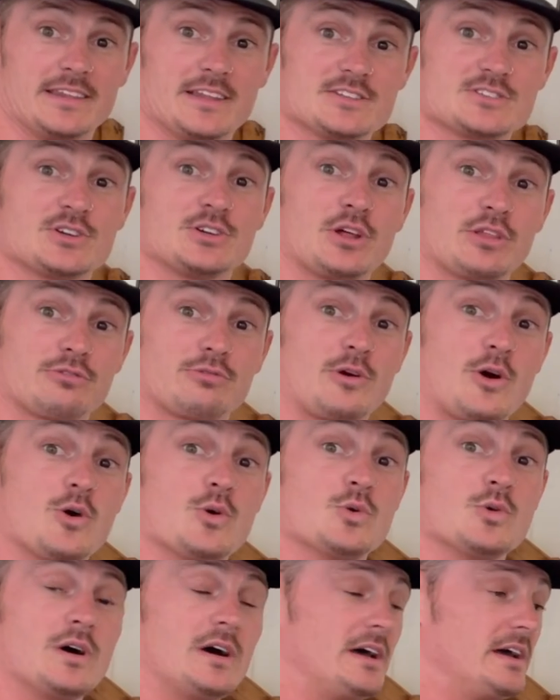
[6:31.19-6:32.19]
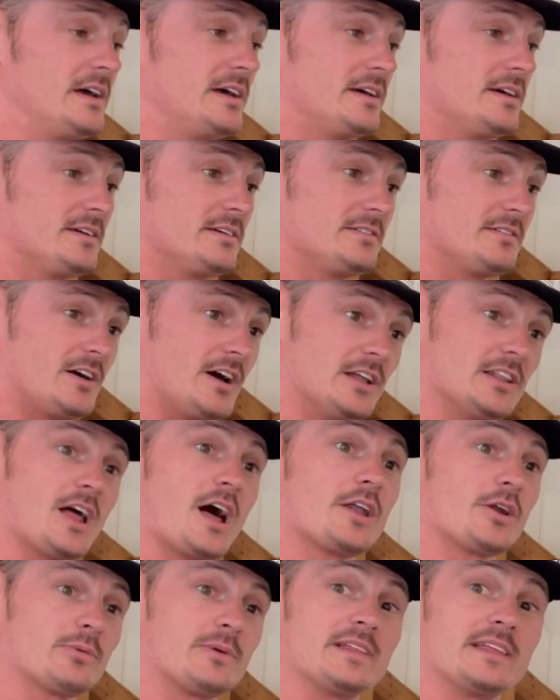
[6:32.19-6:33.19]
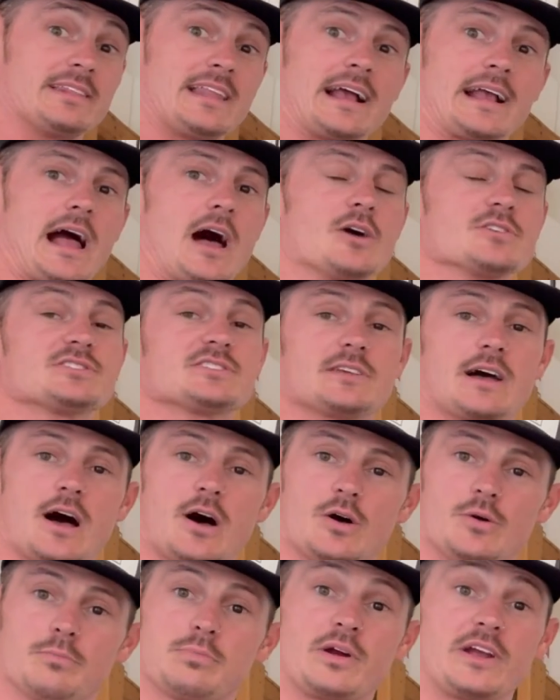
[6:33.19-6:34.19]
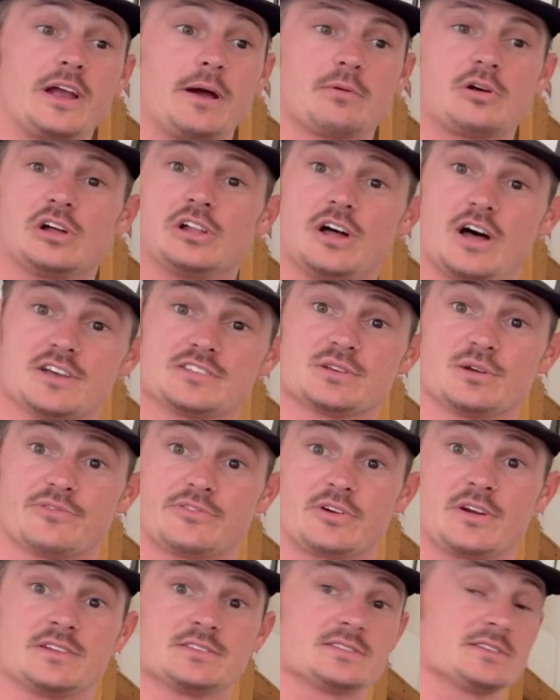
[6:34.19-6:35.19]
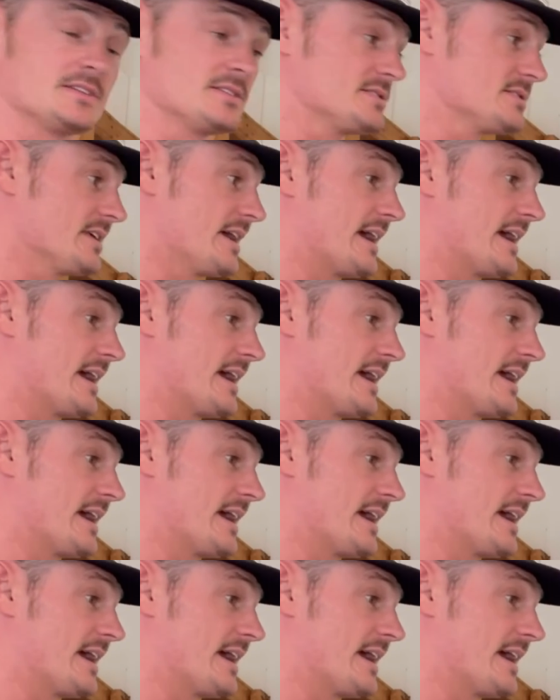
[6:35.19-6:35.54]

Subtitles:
That's gonna throw a lot of really, like I'll bring up Colossal, for instance.